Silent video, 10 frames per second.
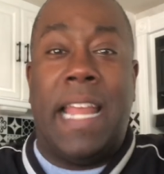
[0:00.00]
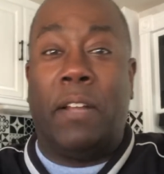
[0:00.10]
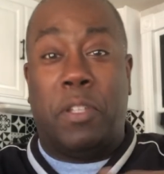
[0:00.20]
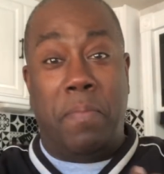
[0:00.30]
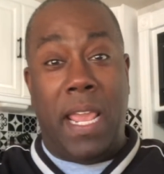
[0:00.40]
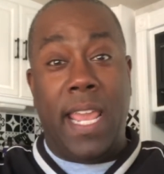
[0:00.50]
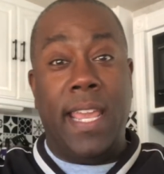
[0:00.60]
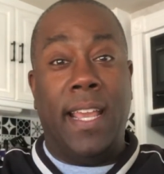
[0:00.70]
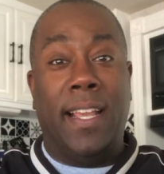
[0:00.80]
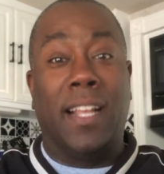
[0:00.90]
Now, to
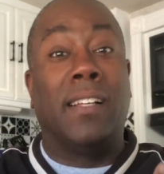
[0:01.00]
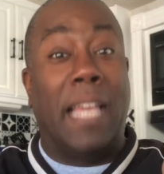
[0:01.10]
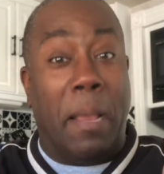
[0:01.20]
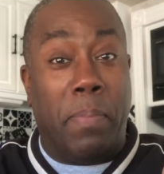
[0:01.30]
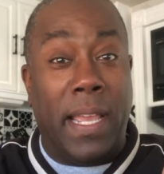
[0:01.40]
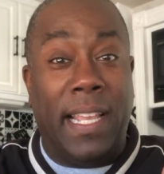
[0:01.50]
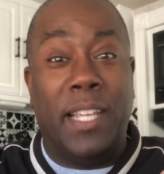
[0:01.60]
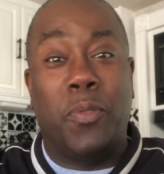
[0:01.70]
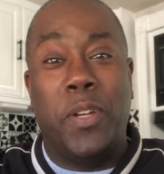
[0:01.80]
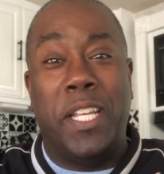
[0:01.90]
me, glamping
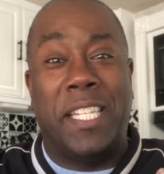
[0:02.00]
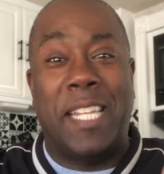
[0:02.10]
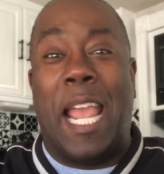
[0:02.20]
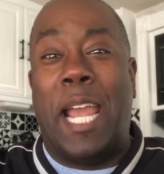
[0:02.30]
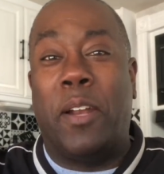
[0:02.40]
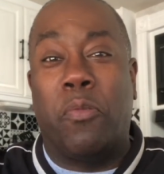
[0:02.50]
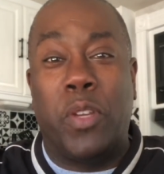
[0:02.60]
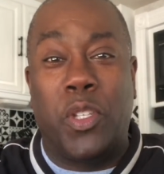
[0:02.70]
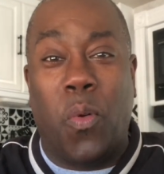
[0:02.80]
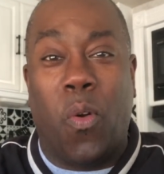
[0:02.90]
is when you stay at a
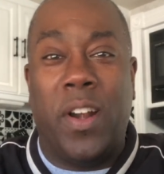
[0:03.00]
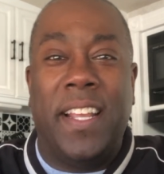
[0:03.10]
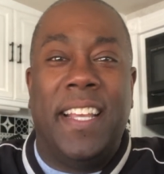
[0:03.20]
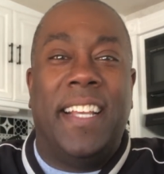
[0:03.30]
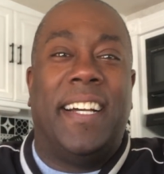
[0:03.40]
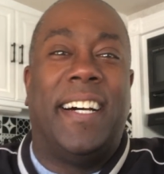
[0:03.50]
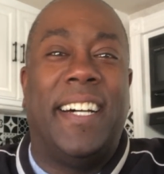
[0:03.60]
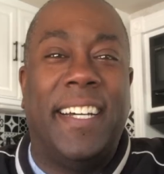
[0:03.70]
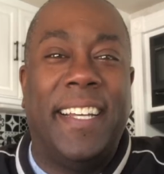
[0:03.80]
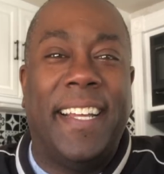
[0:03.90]
resort
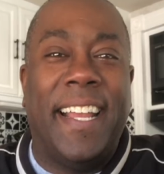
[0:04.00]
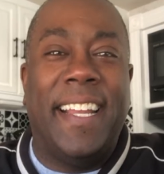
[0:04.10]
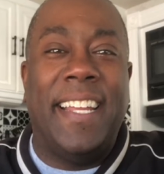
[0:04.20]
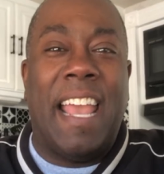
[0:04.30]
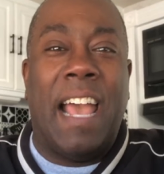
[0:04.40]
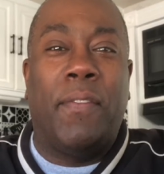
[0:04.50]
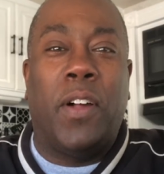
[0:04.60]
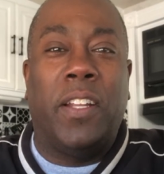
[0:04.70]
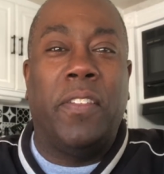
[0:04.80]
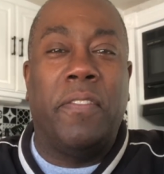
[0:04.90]
and you have
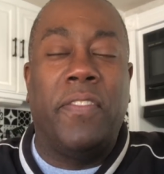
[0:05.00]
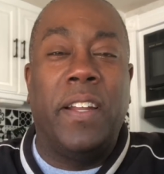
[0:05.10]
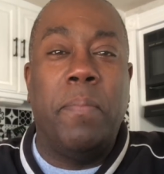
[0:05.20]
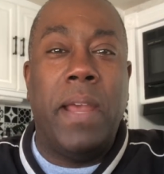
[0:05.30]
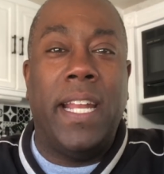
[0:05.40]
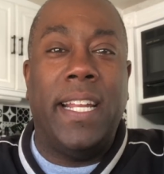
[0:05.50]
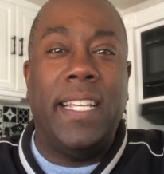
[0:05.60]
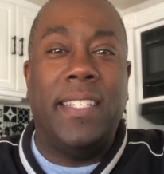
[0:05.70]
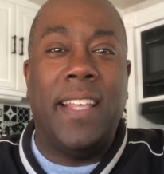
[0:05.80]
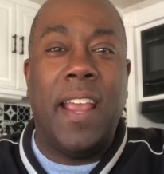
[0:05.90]
all of the fun
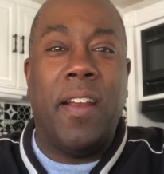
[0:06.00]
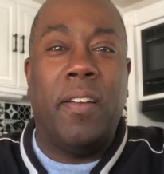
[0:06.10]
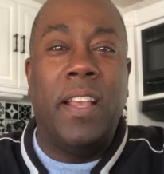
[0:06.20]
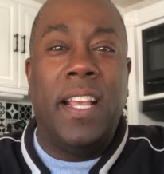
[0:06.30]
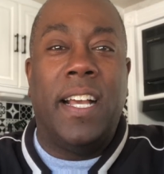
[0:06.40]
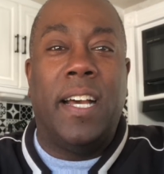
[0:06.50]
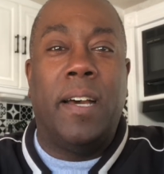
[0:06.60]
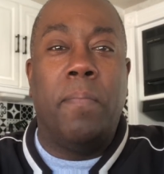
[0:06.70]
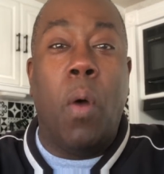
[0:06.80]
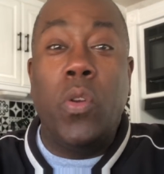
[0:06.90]
amenities there.
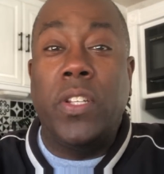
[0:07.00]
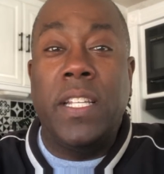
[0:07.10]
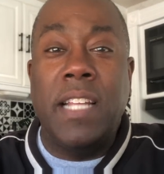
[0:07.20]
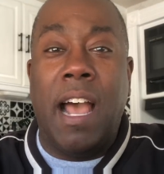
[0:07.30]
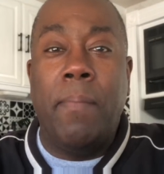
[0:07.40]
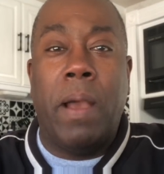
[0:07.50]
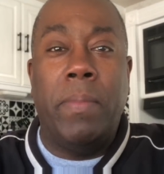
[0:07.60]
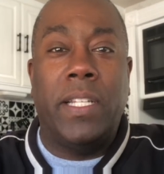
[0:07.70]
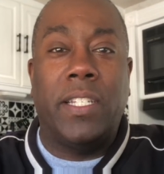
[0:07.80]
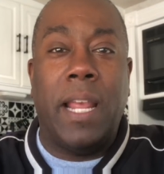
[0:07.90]
Most of the time,
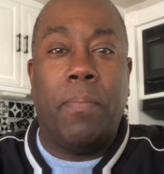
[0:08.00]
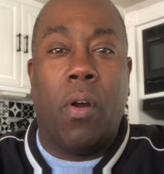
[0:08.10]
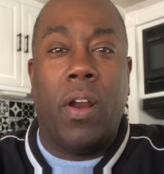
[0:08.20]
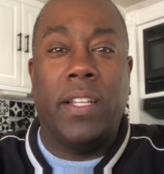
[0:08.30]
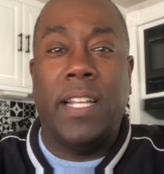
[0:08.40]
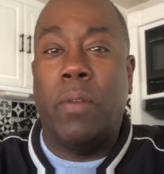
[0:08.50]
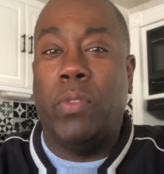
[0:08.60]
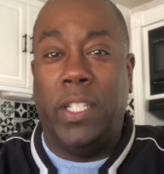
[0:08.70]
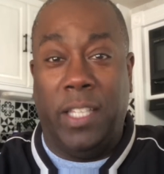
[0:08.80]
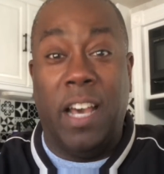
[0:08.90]
I'm in state parks, and I
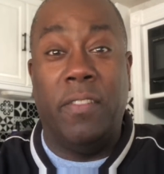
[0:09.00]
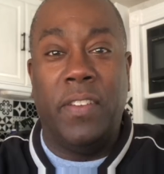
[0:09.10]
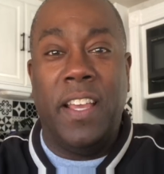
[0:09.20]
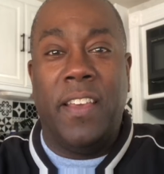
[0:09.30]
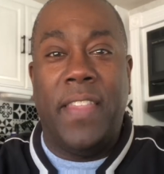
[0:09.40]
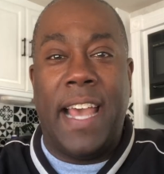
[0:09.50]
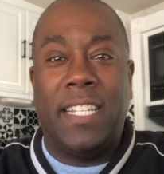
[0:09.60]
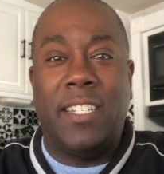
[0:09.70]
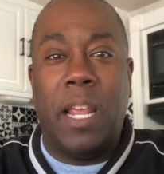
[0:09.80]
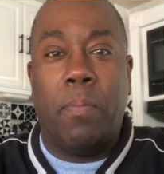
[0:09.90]
really love
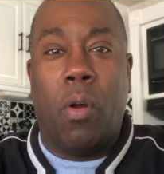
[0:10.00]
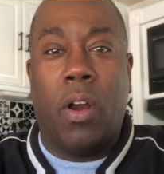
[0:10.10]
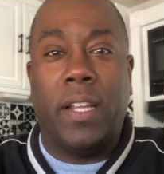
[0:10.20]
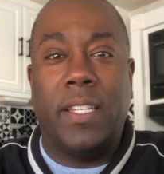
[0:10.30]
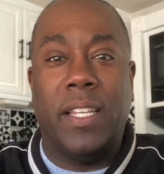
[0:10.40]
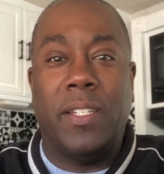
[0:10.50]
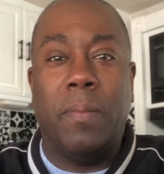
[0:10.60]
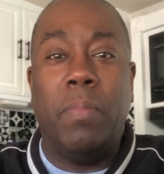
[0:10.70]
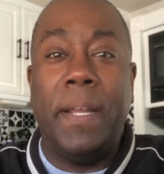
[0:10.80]
that state park system,